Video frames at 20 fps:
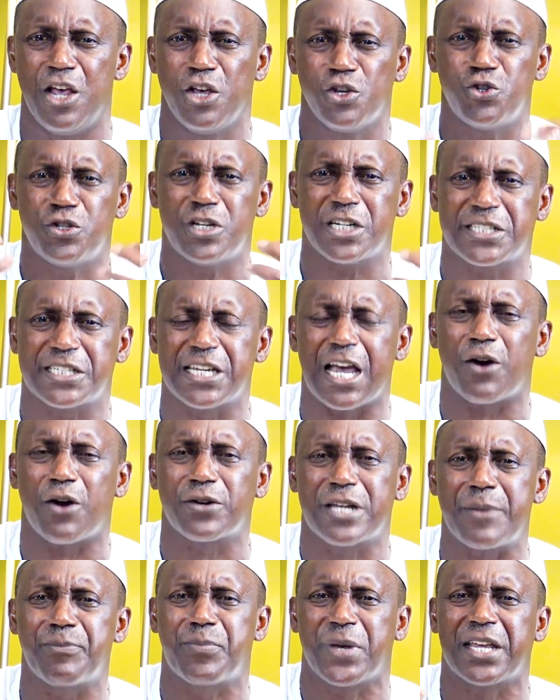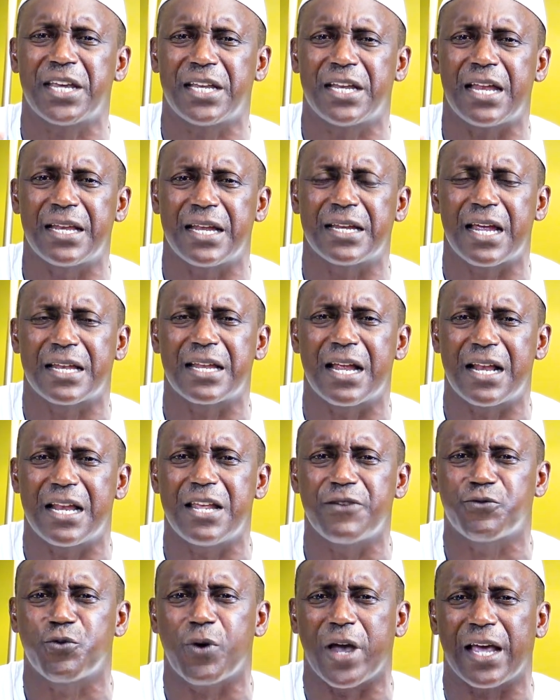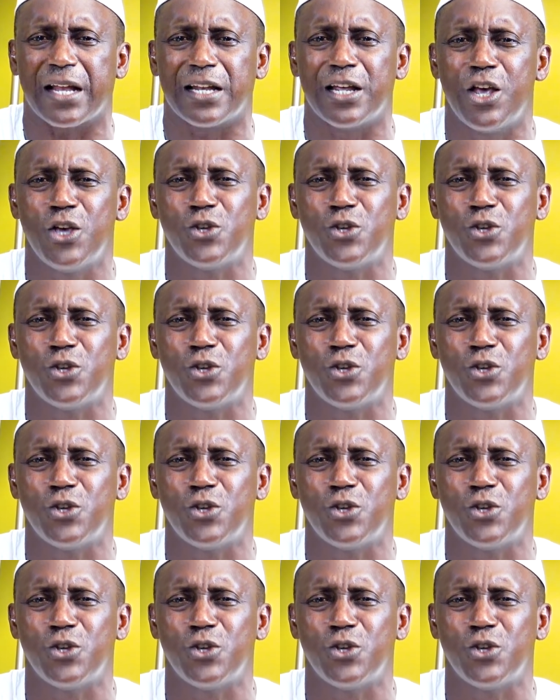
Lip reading: You they see how them picking and then they live well.